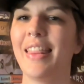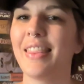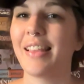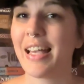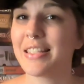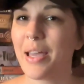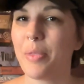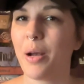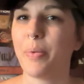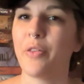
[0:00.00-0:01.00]
The last game
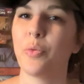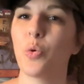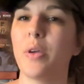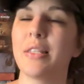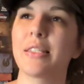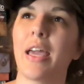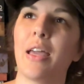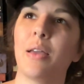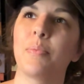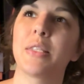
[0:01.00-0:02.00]
that I played from Queen's
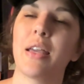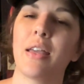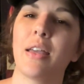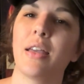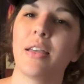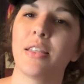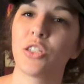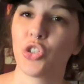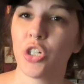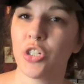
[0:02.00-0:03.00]
Games is
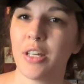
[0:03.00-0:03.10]
Chichen